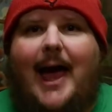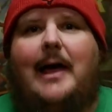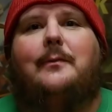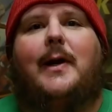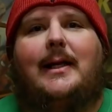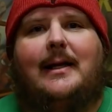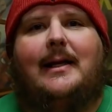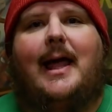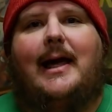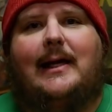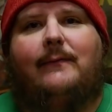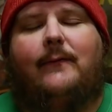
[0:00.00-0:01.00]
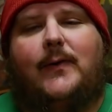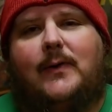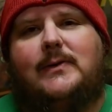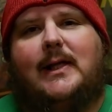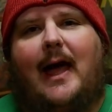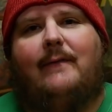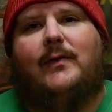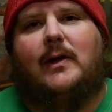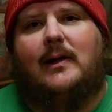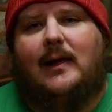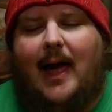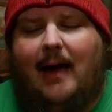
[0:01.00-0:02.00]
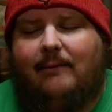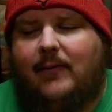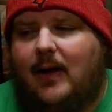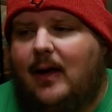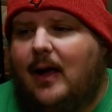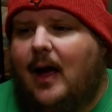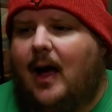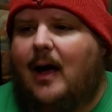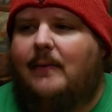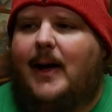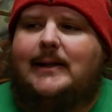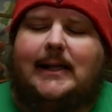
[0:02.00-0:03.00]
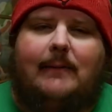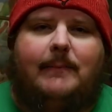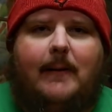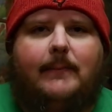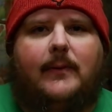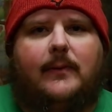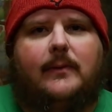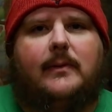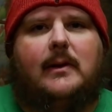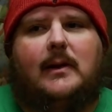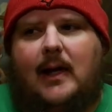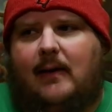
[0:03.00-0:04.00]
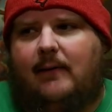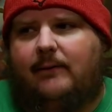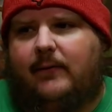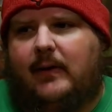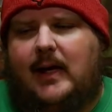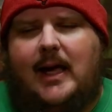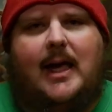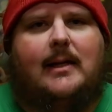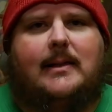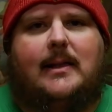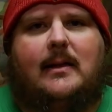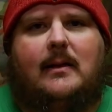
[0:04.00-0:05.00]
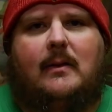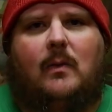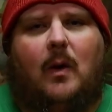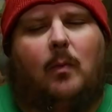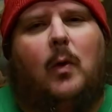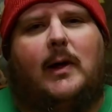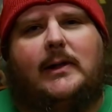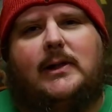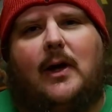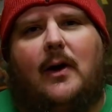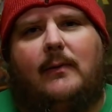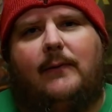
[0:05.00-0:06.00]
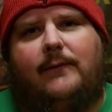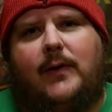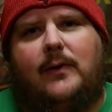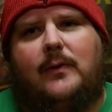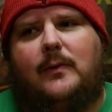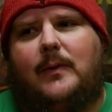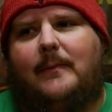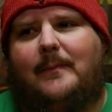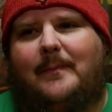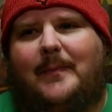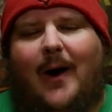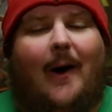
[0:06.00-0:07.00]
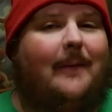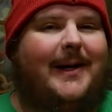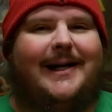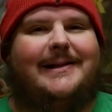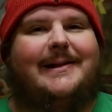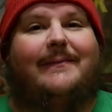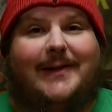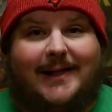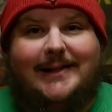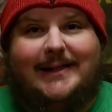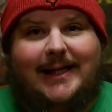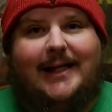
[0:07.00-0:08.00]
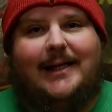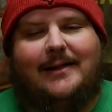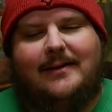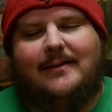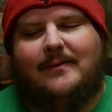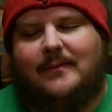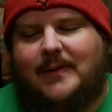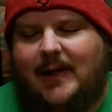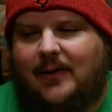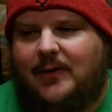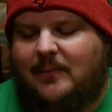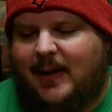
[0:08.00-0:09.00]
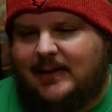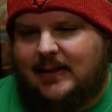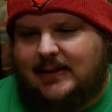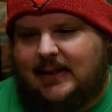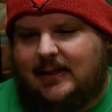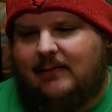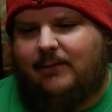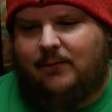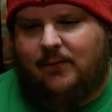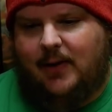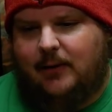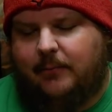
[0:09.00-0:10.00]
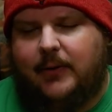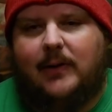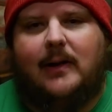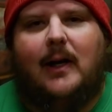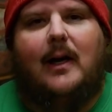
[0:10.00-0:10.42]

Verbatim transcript: and read the negative reviews and have a good laugh. Um, I see people give it a one star review all because of the scene. We all know about the scene if you've read the book.